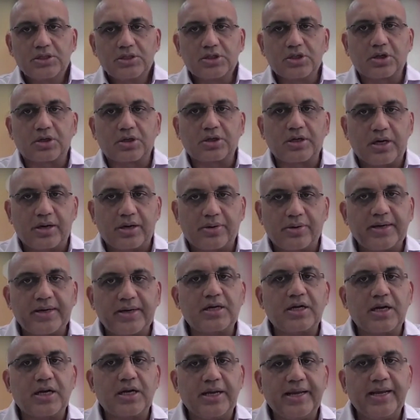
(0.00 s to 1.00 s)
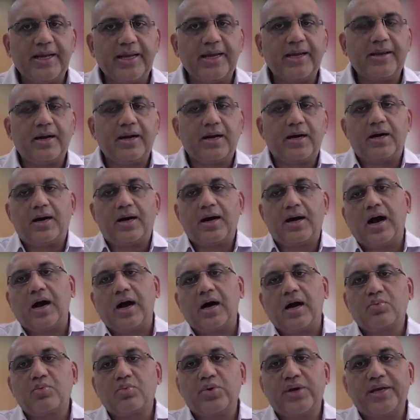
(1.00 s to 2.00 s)
So currently,
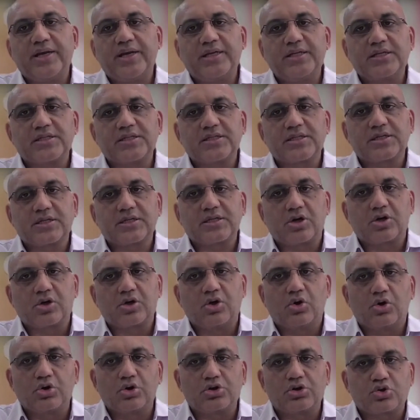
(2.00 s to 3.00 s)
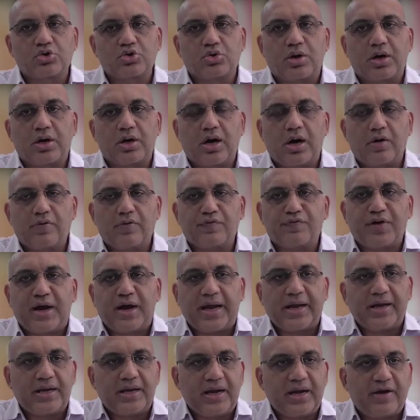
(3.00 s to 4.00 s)
RV is close to around
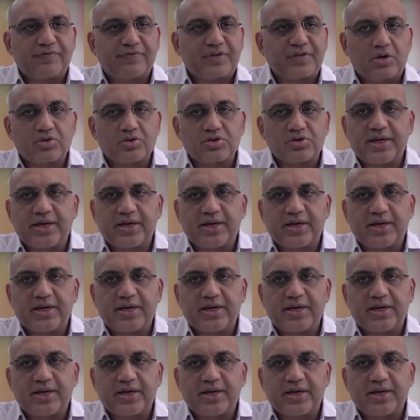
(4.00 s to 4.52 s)
5,500